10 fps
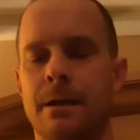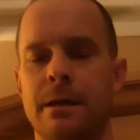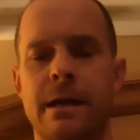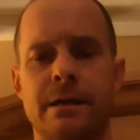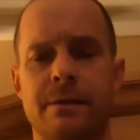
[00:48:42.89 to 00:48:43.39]

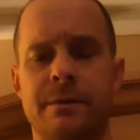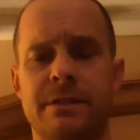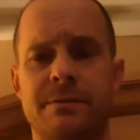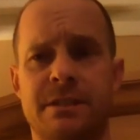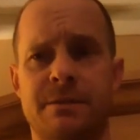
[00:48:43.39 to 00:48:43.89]
Yeah, I
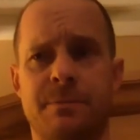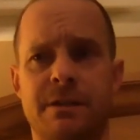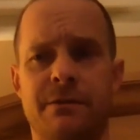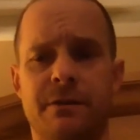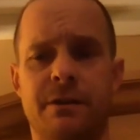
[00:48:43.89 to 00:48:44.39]
mean,
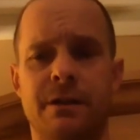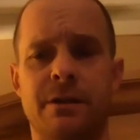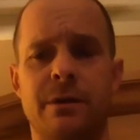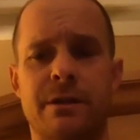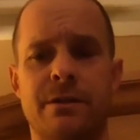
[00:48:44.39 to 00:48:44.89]

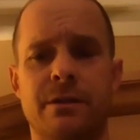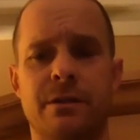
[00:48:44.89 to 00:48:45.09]
specifically with